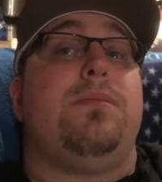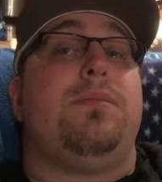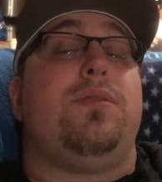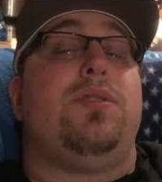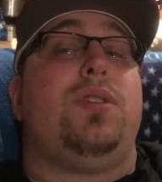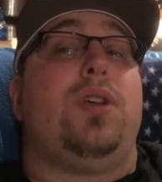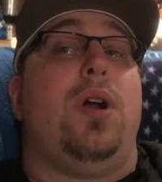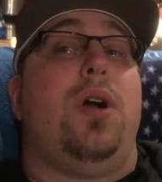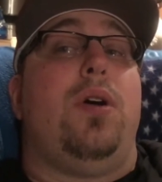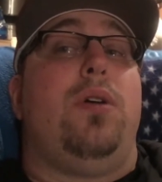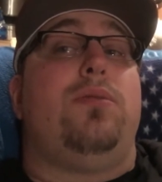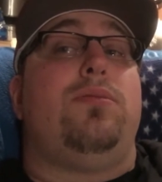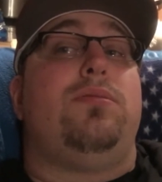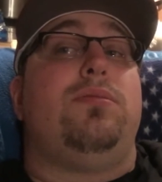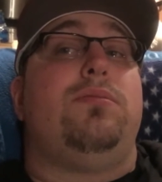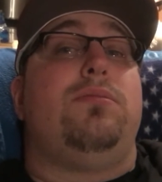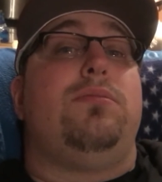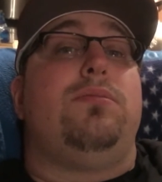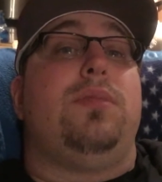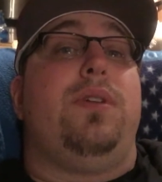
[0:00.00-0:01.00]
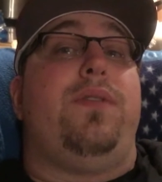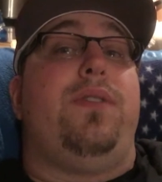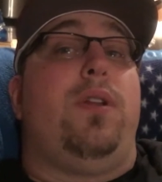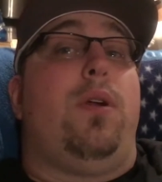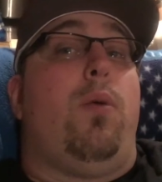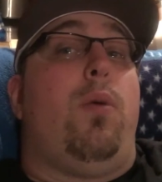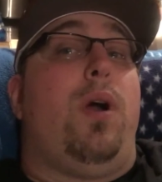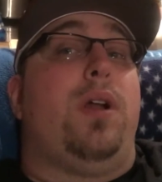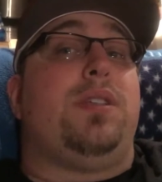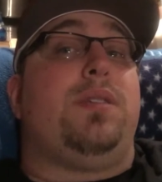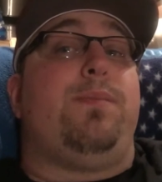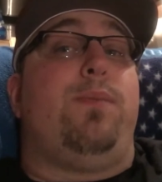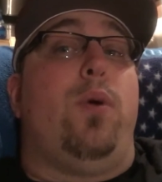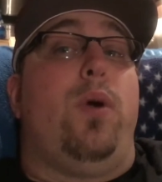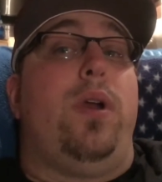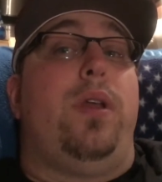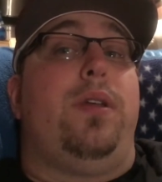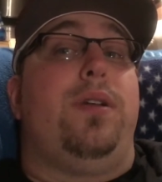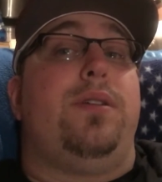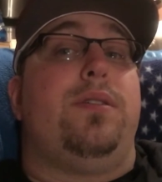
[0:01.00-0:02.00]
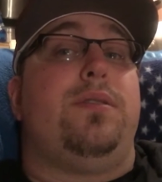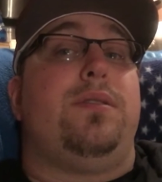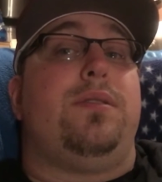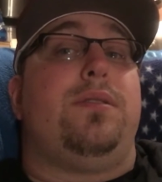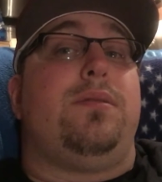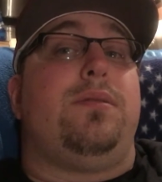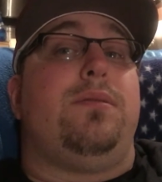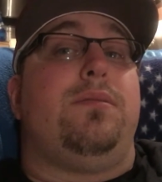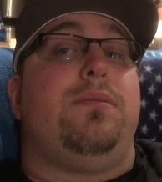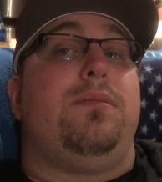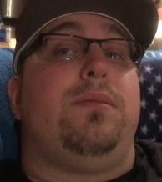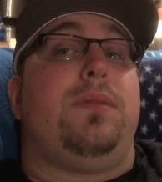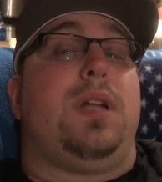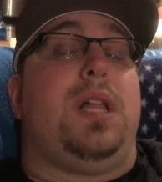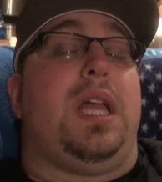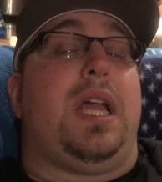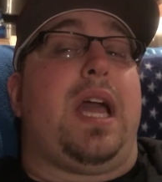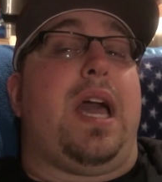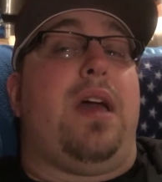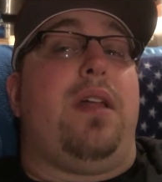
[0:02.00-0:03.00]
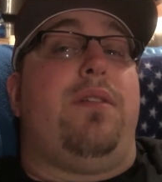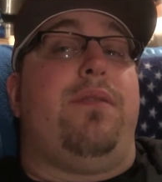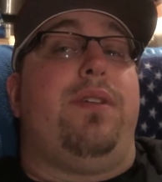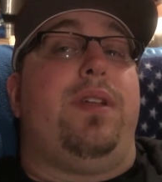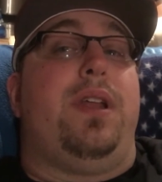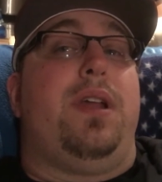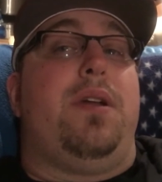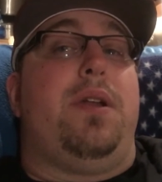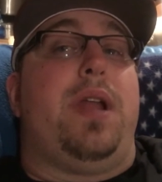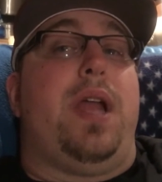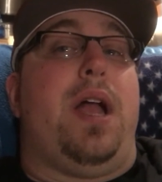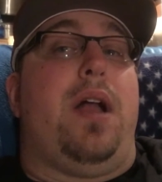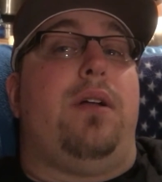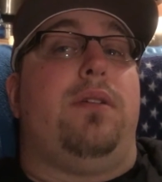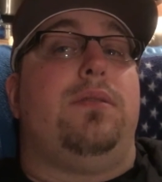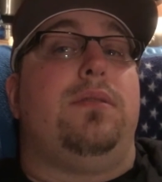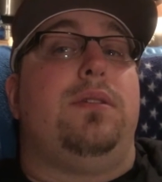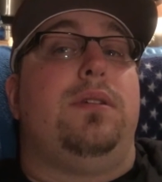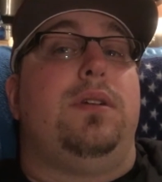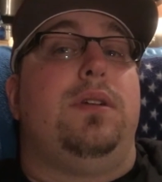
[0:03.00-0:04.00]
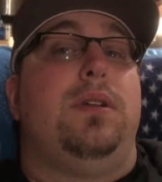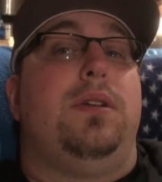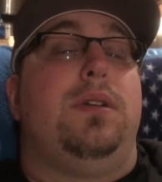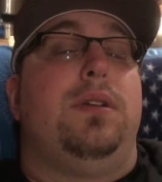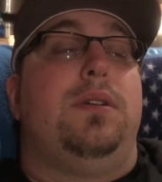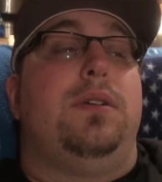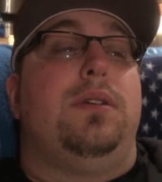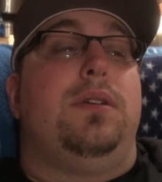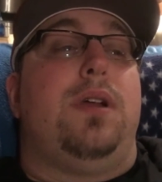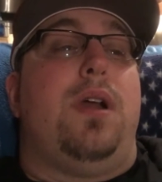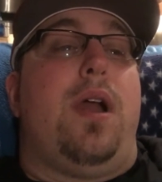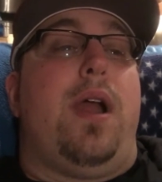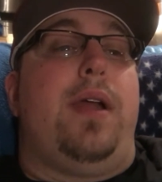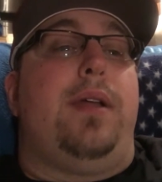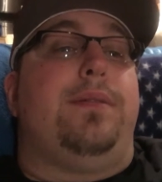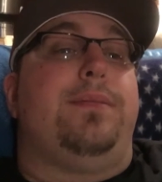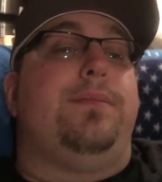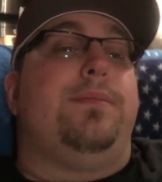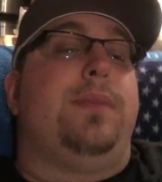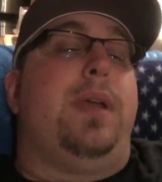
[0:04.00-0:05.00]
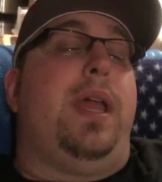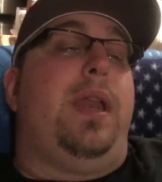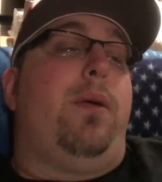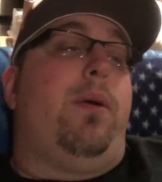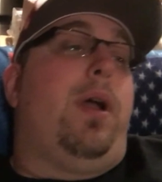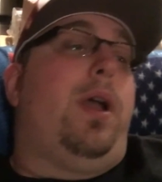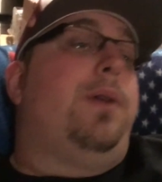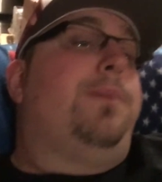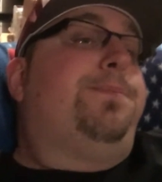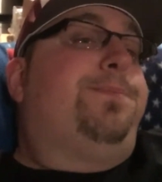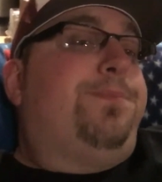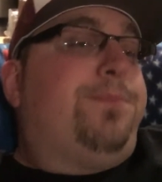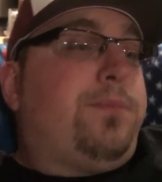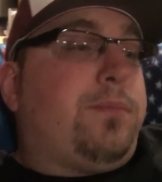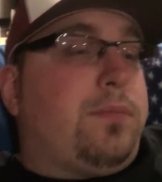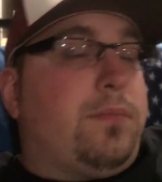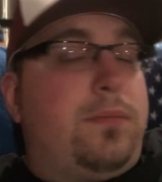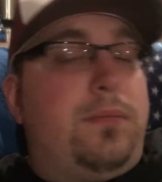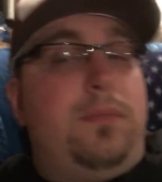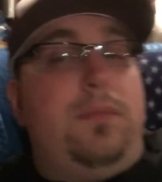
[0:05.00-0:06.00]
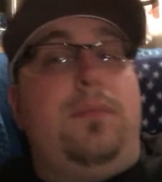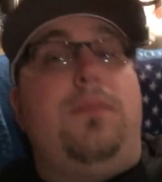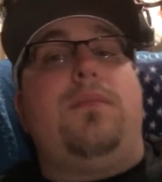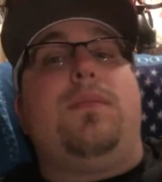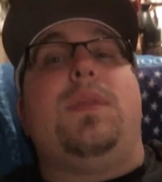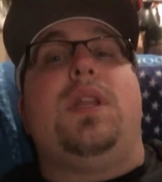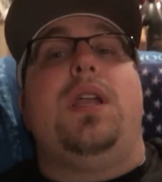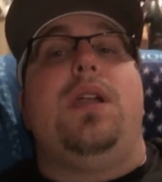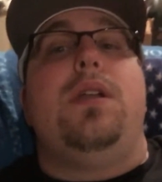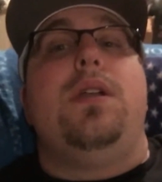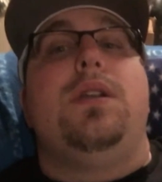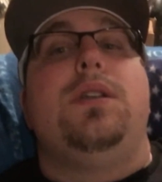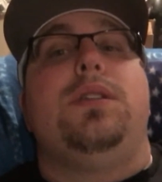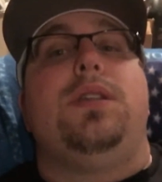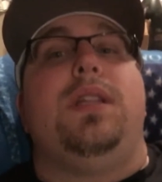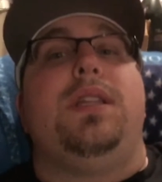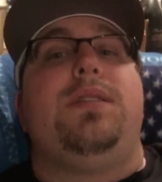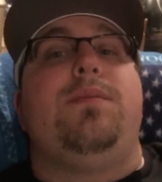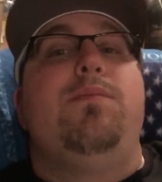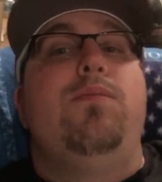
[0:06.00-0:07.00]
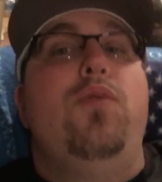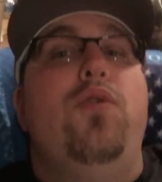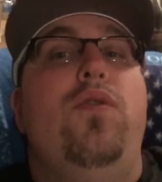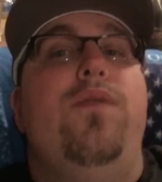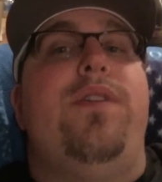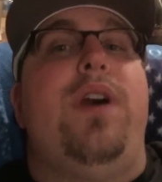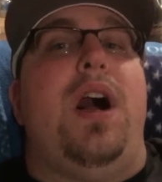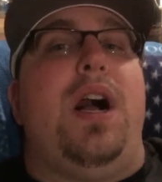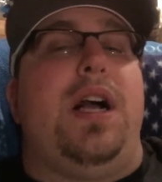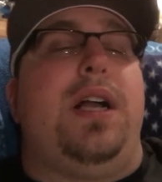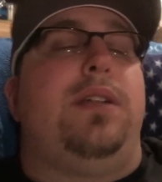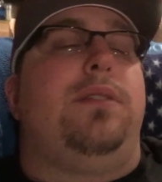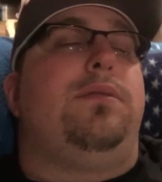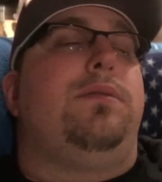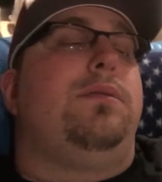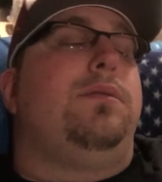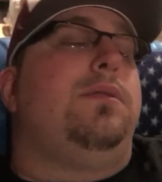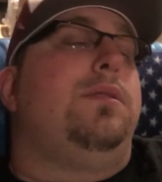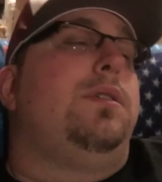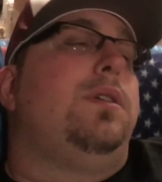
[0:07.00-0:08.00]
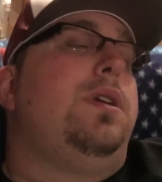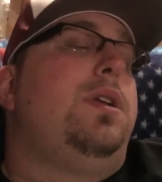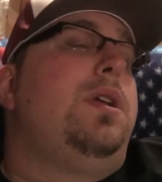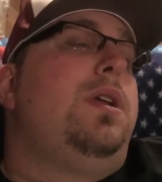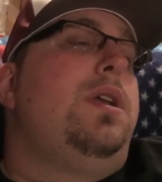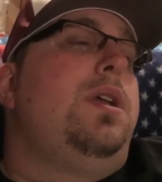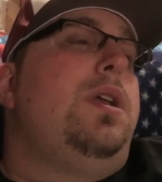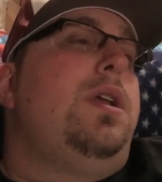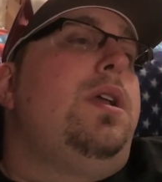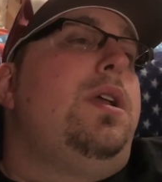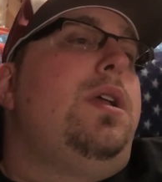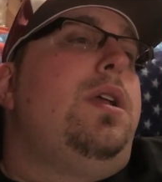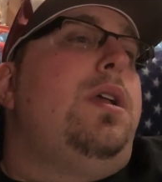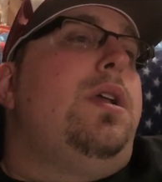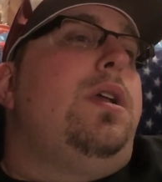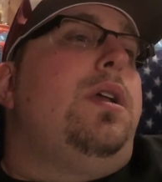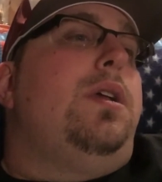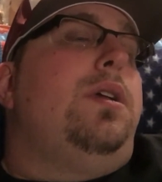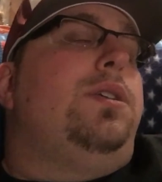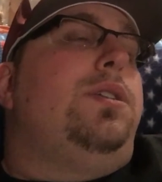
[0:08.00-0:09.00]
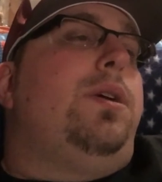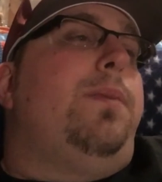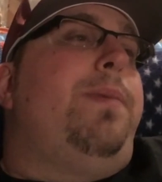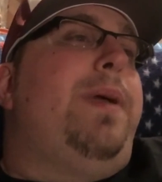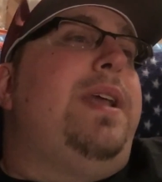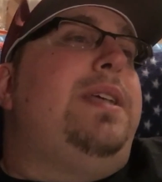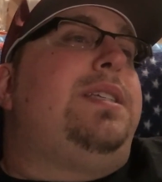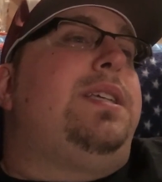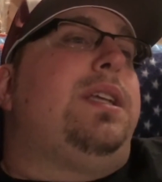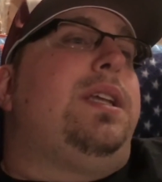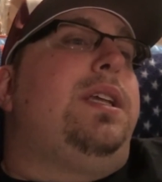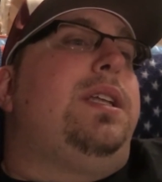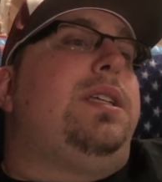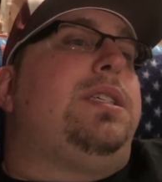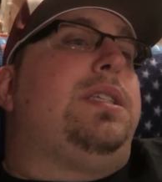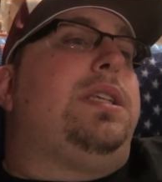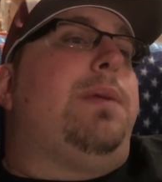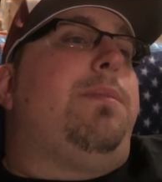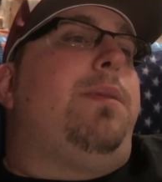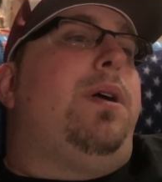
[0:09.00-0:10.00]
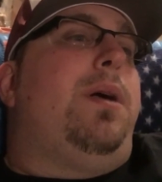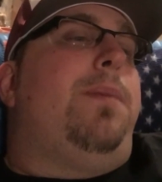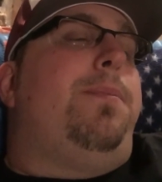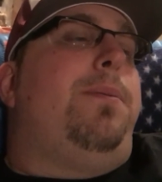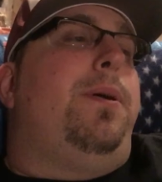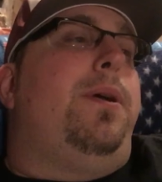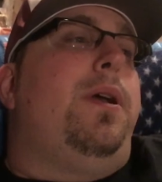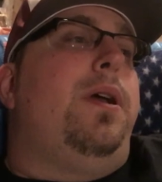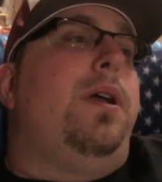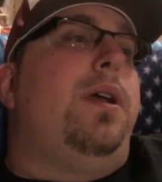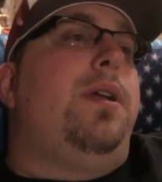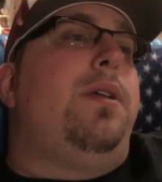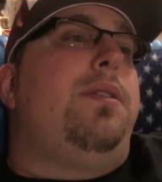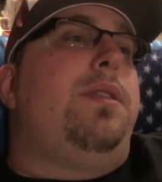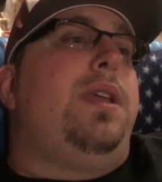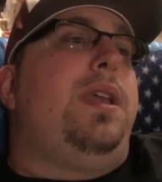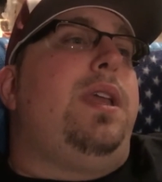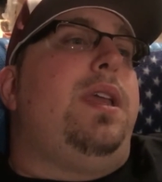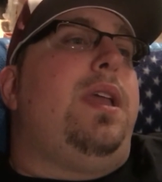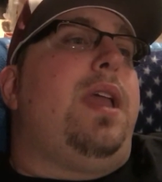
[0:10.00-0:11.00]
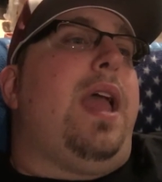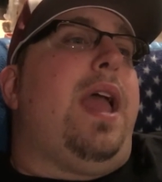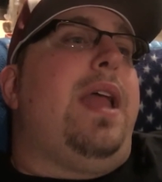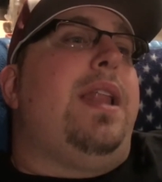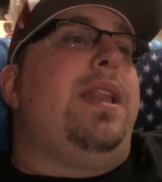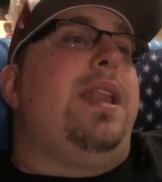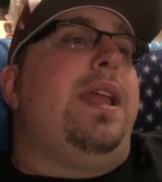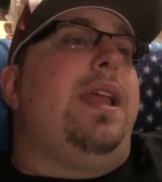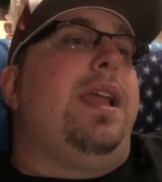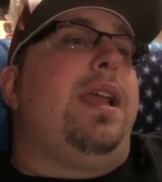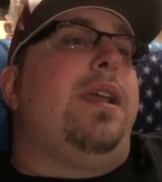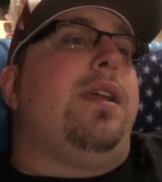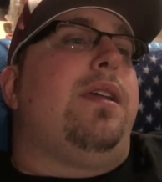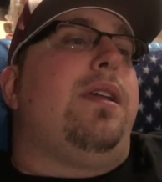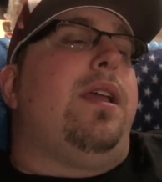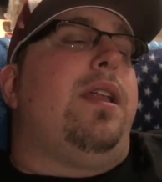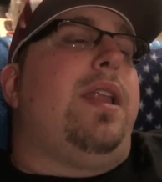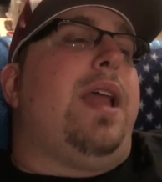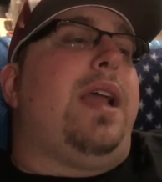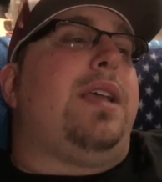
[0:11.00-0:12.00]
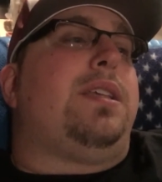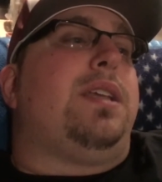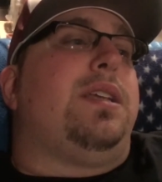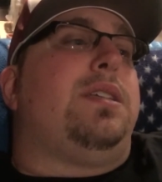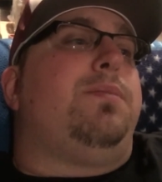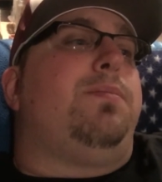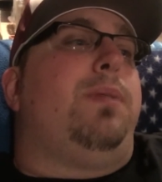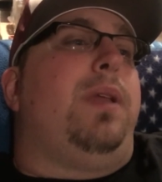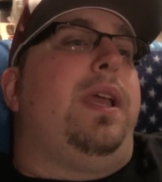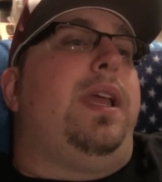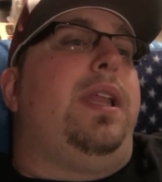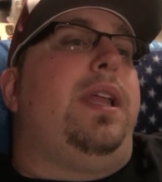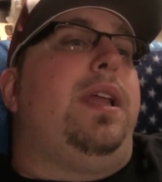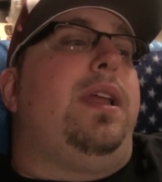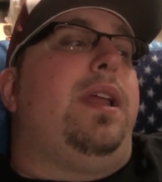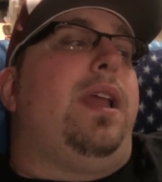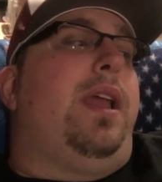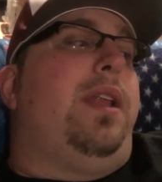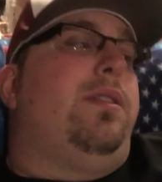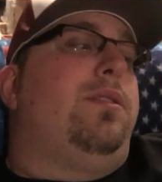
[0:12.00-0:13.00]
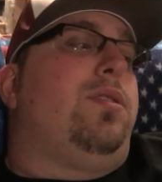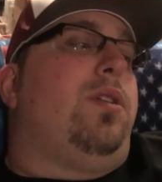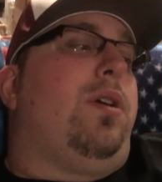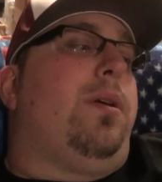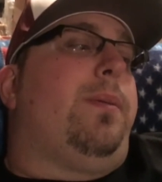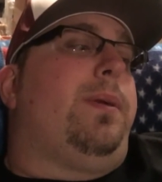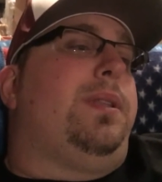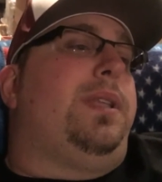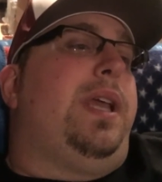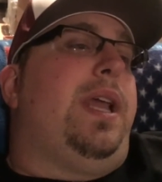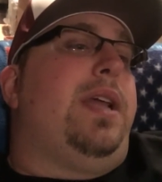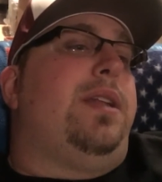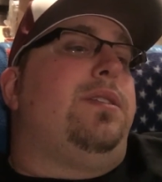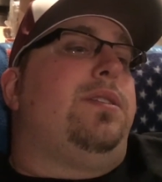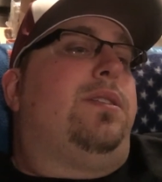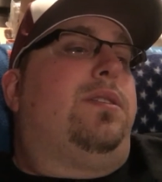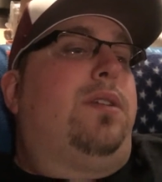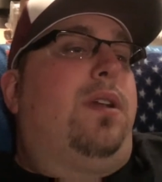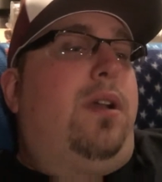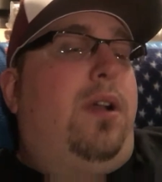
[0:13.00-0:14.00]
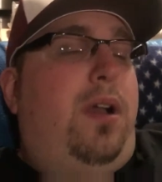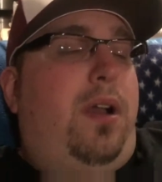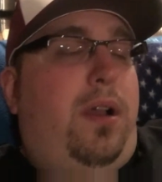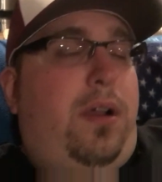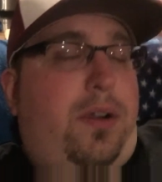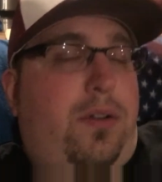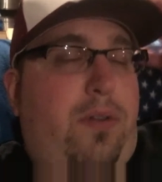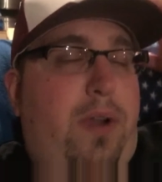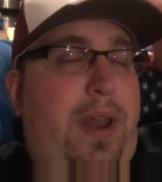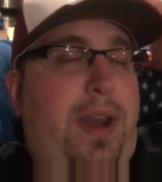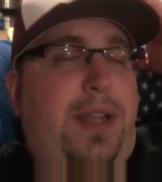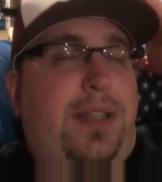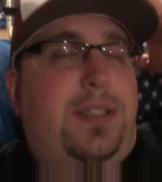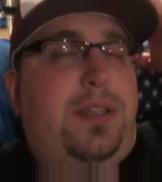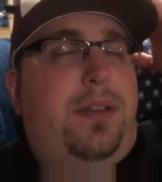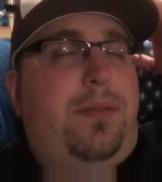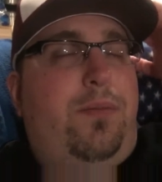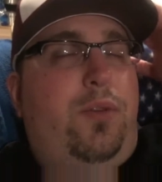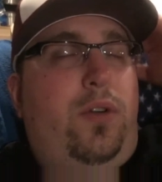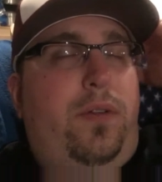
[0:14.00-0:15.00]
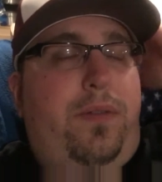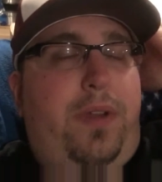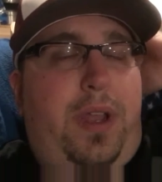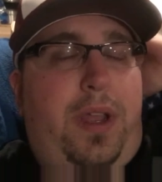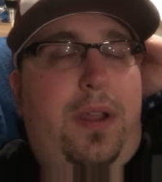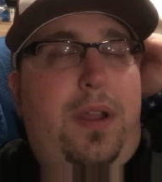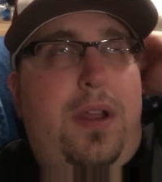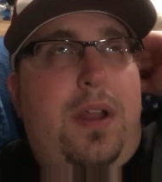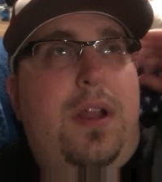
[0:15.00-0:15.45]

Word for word: so if you don't want spoilers, click out of the video now. All right, anyway. So let's move on. So basically to sum up the ending and ex explain it and talk about the end uh, credits of the movie,